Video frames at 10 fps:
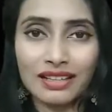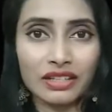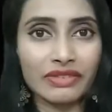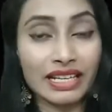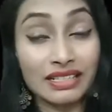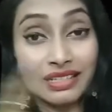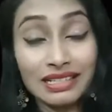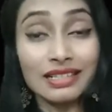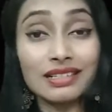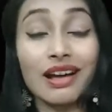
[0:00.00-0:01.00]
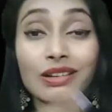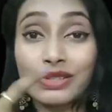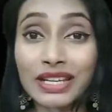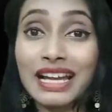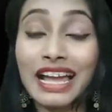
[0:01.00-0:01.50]
Otherwise, this is
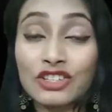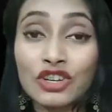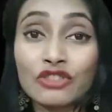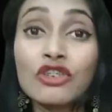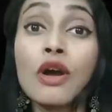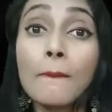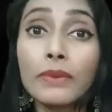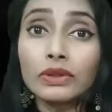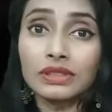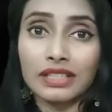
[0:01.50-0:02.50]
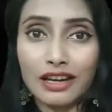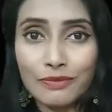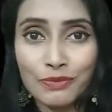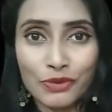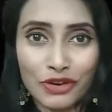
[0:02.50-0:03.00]
also a kind of personal
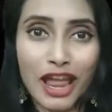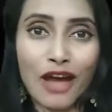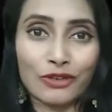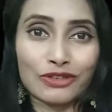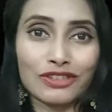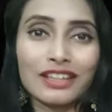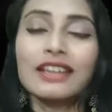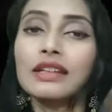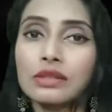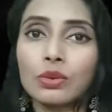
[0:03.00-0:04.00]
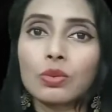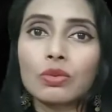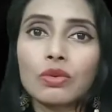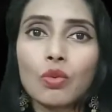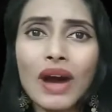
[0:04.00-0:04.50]
pronoun. So
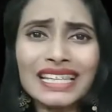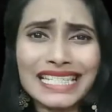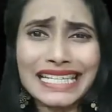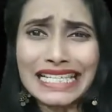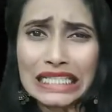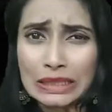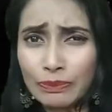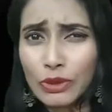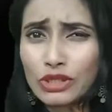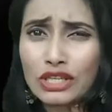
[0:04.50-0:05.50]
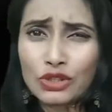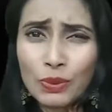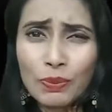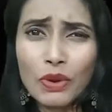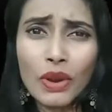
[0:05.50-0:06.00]
what is
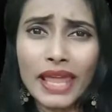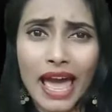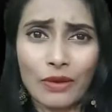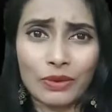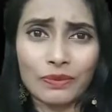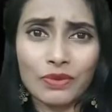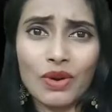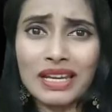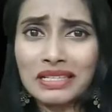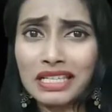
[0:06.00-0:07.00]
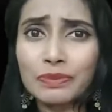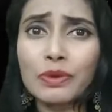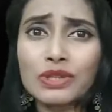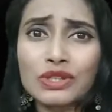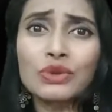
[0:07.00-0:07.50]
possessive pronoun? What is this
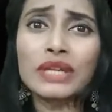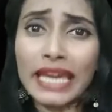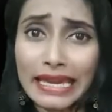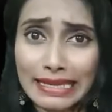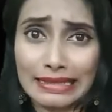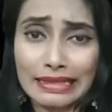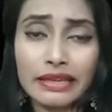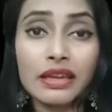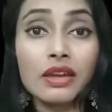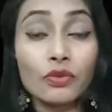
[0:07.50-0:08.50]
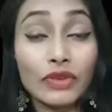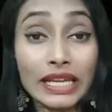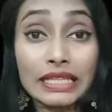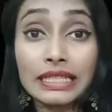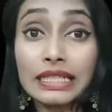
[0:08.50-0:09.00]
possessive case? We
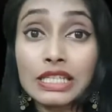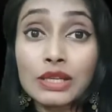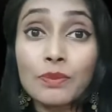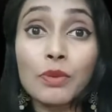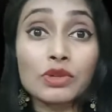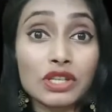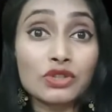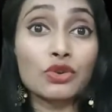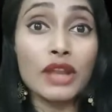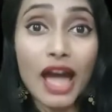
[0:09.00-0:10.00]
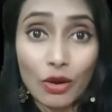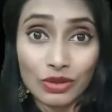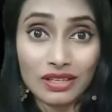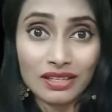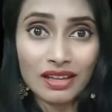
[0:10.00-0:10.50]
learned possessive
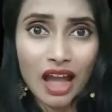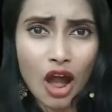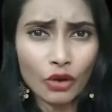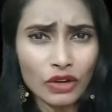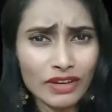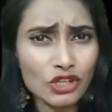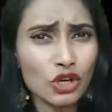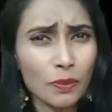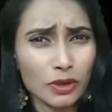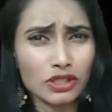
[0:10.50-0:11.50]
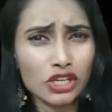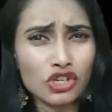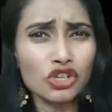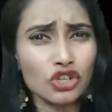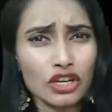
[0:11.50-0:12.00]
nouns. How do we show
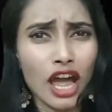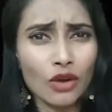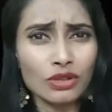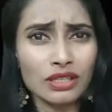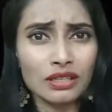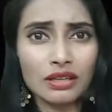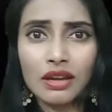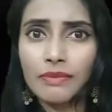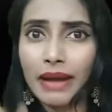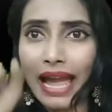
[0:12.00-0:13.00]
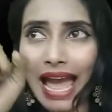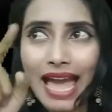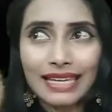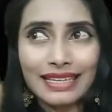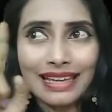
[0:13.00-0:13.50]
possession to nouns? By
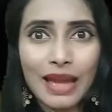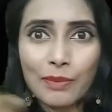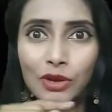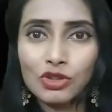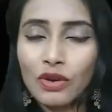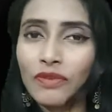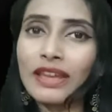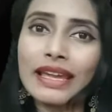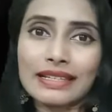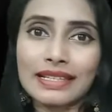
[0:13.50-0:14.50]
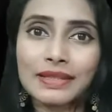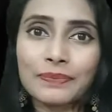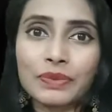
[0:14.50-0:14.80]
adding apostrophe s.